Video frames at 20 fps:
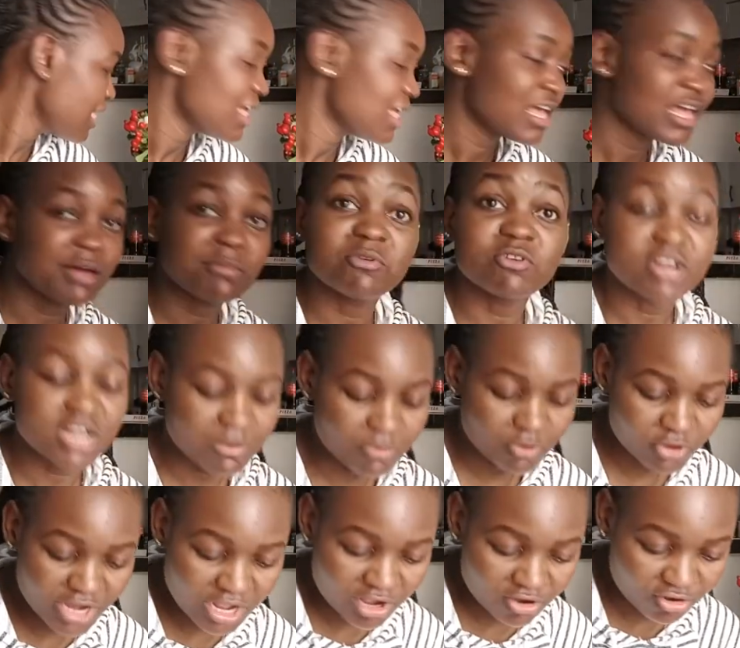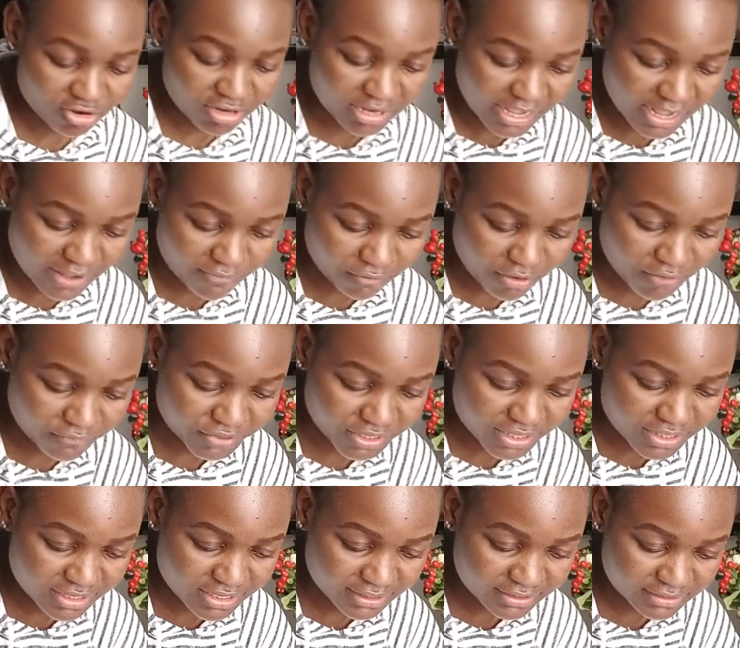I'm gonna call Carrefour after
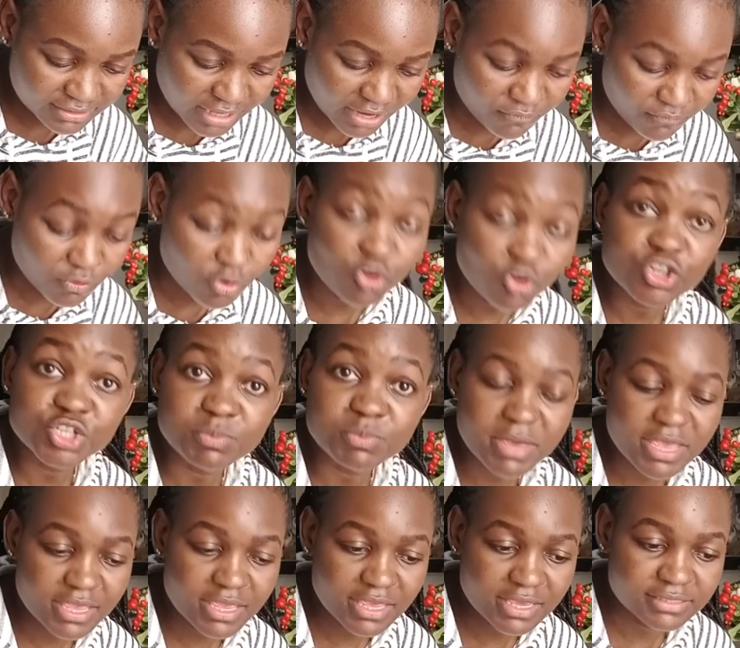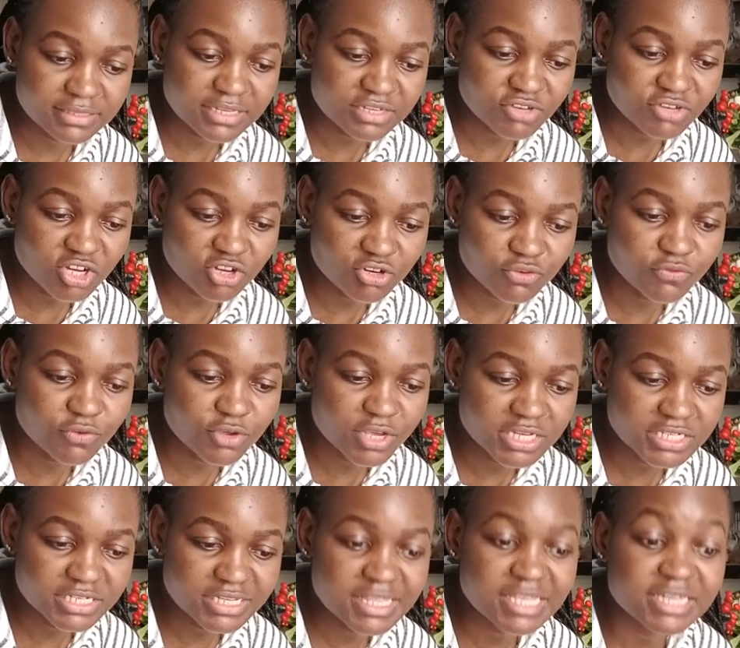this. I forgot my eggs. Actually, not
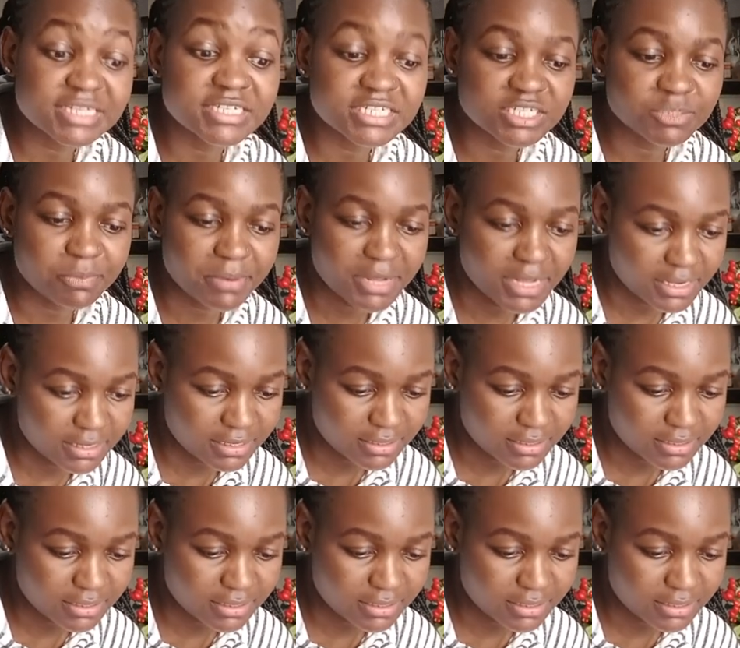forgetting, they did pack.